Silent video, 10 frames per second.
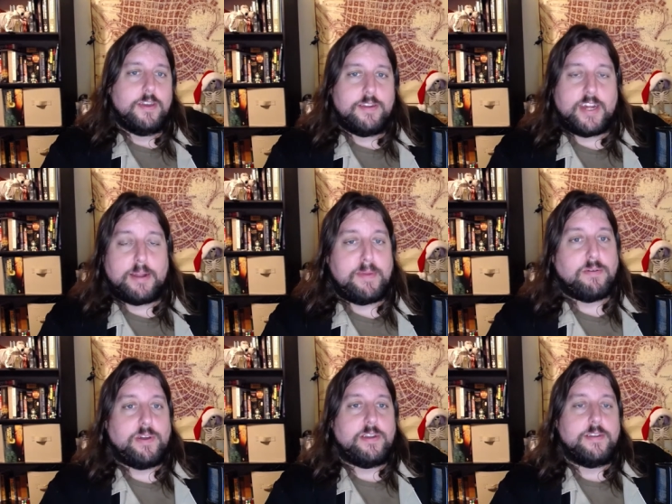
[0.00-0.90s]
Not a big
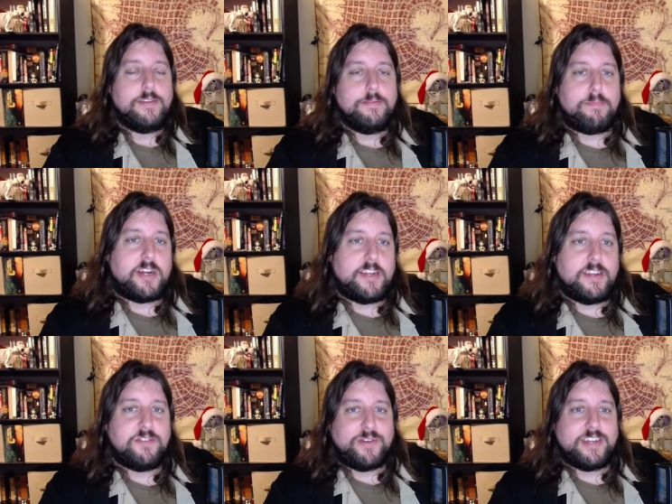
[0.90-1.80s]
one, but it
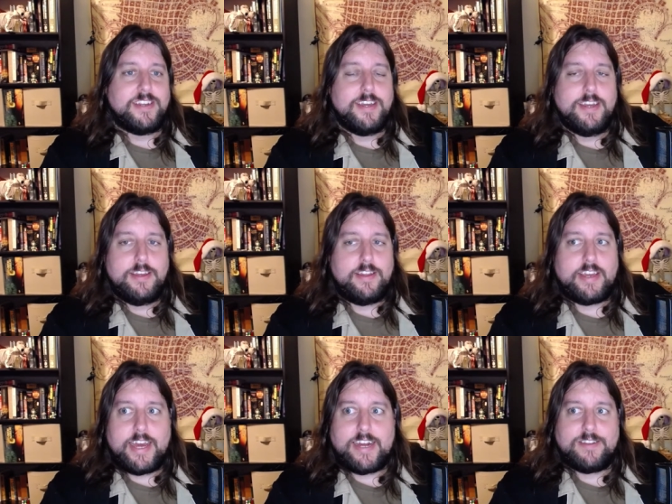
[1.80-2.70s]
is one.
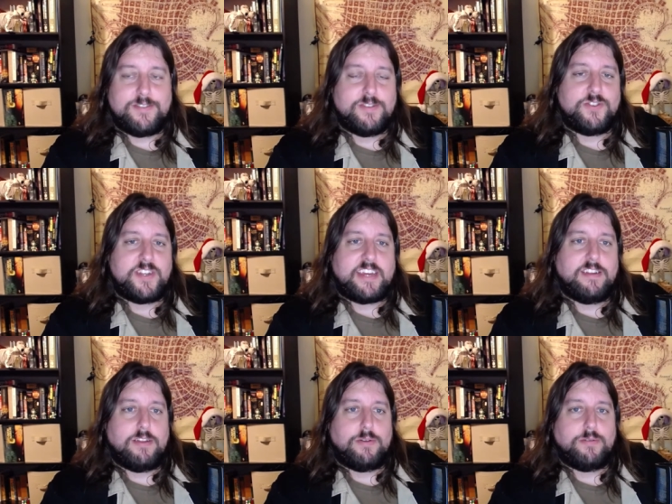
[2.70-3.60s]
They had its own
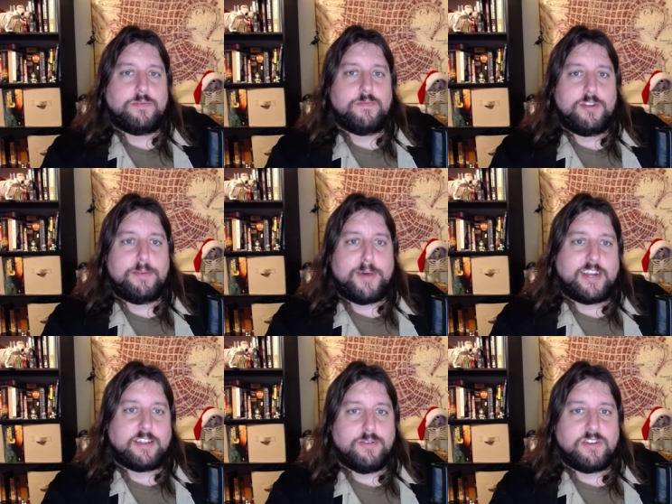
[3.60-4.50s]
standalone
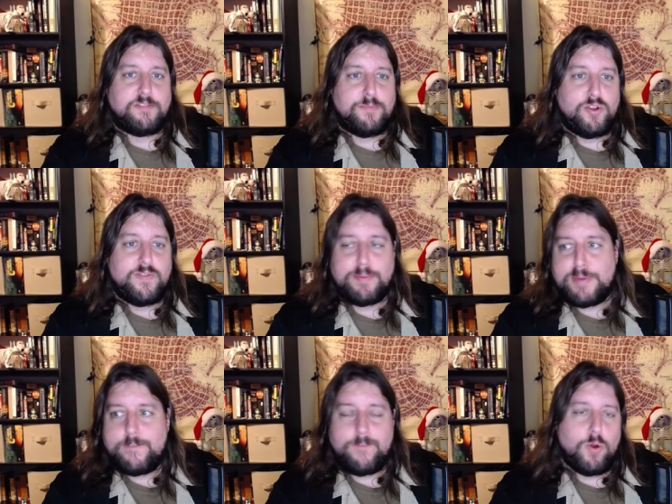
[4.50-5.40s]
Demonic Toys movie
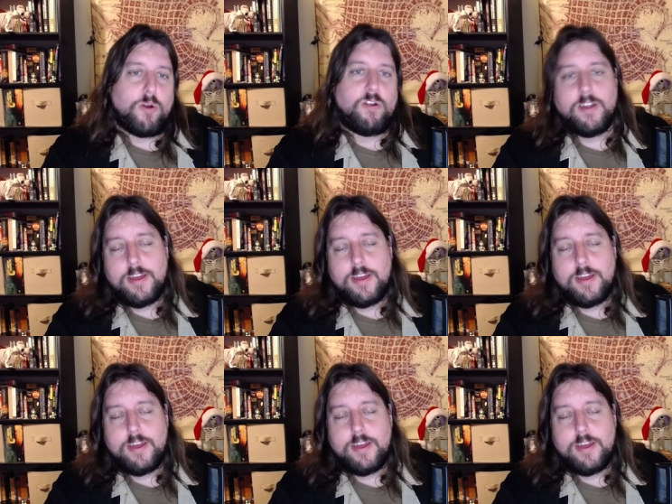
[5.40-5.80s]
before